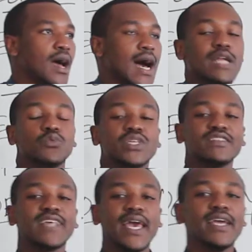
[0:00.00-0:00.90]
and we
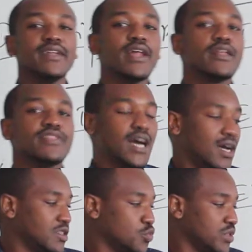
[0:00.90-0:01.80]
said
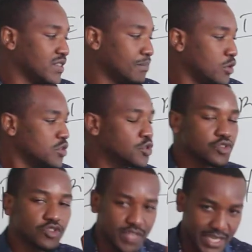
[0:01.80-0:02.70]
that we're supposed to
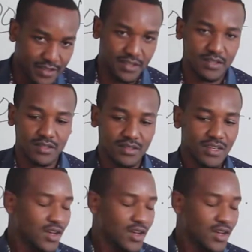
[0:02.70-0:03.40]
stress